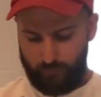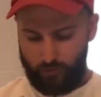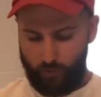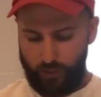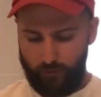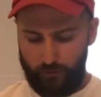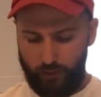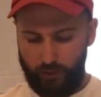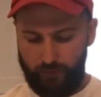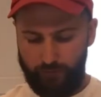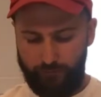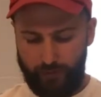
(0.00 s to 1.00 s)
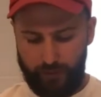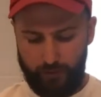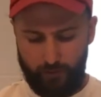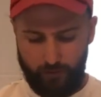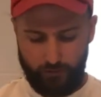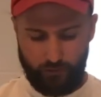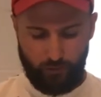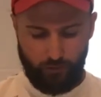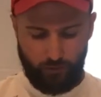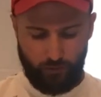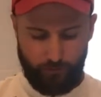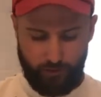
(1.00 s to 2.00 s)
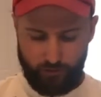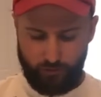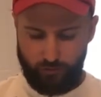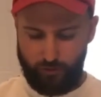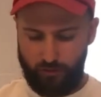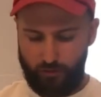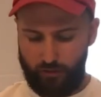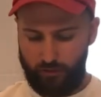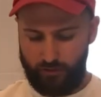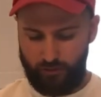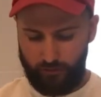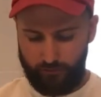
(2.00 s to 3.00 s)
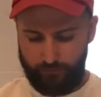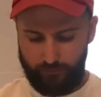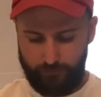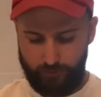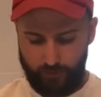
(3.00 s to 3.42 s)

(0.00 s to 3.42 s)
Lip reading: We have a lot of fat in here, so you want to make sure that there's enough